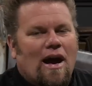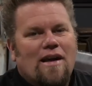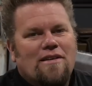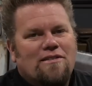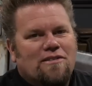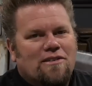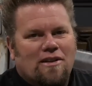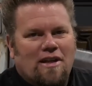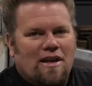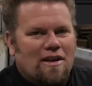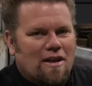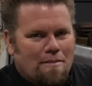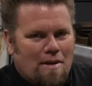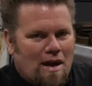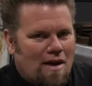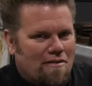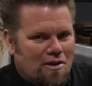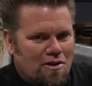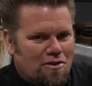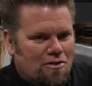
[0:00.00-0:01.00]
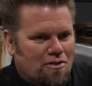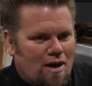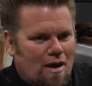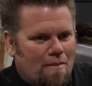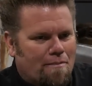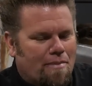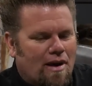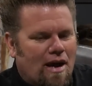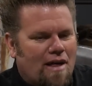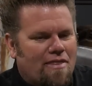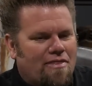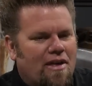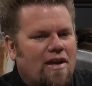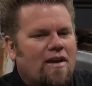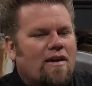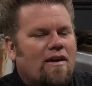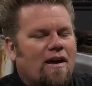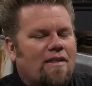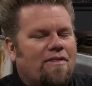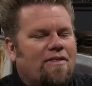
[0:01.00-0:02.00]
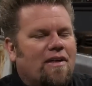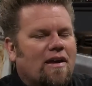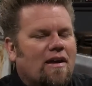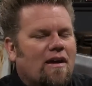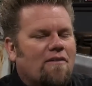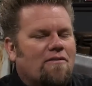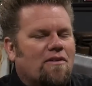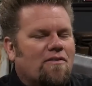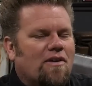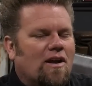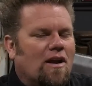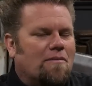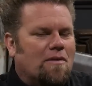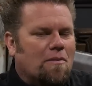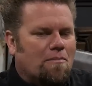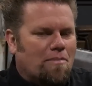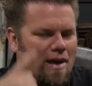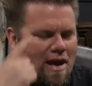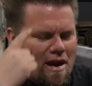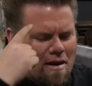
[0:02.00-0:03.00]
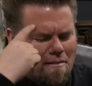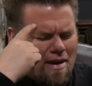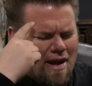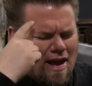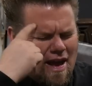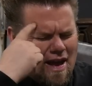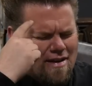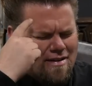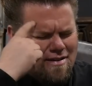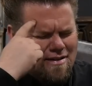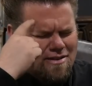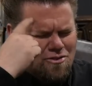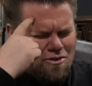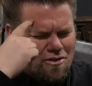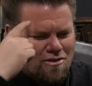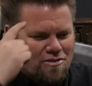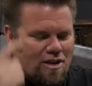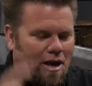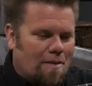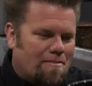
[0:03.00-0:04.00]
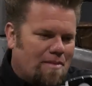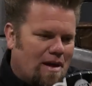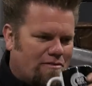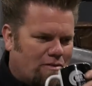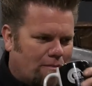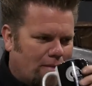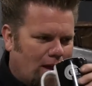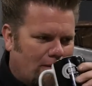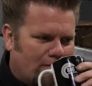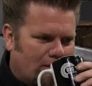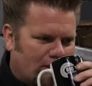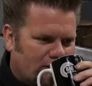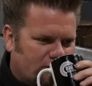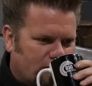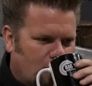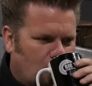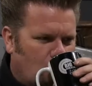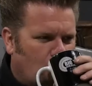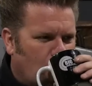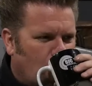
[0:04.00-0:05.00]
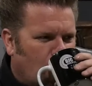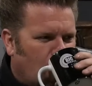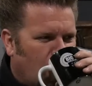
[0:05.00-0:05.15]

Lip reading: I still end up having to do that. But I think I've developed a plan in my head to sort of stop that from happening. So